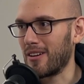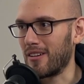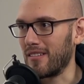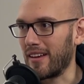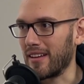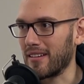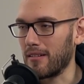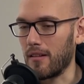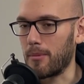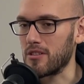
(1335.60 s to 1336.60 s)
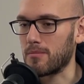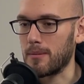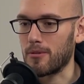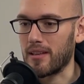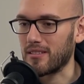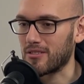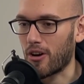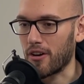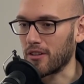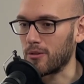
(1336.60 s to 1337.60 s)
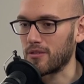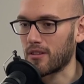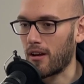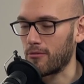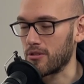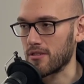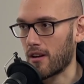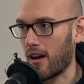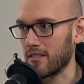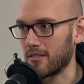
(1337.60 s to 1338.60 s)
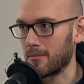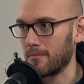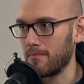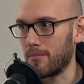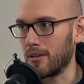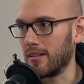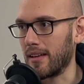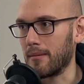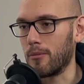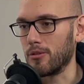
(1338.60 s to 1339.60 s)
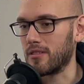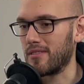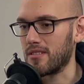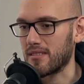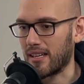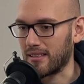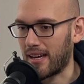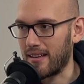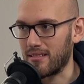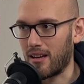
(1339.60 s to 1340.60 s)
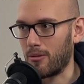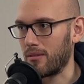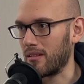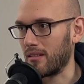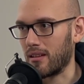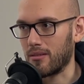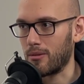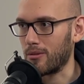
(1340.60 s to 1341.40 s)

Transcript: Or like a bunch of people are like starting new stuff, which is awesome, but like most of it just like dies out within like 2